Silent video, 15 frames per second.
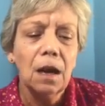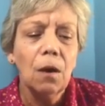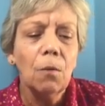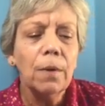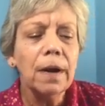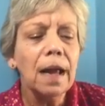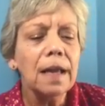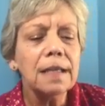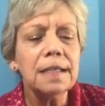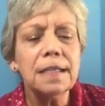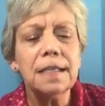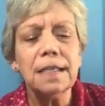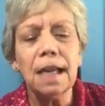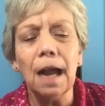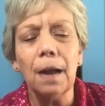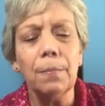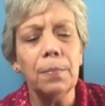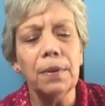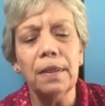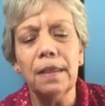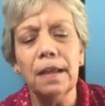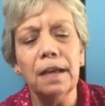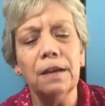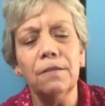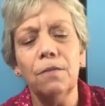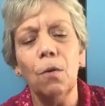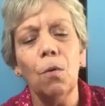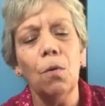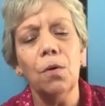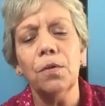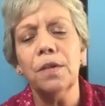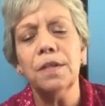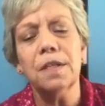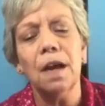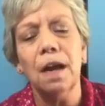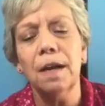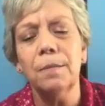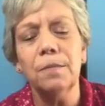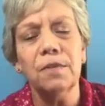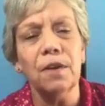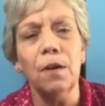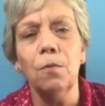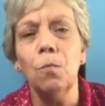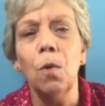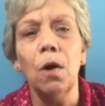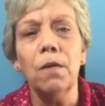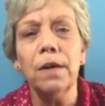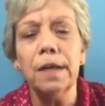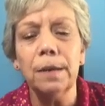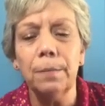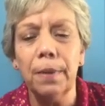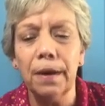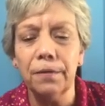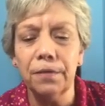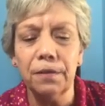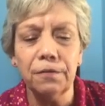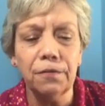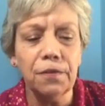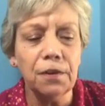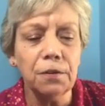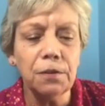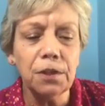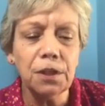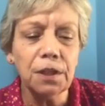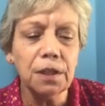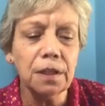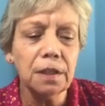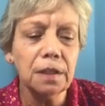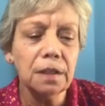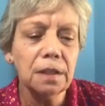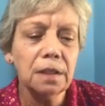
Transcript: When I stop and think of all the times I worry about the future,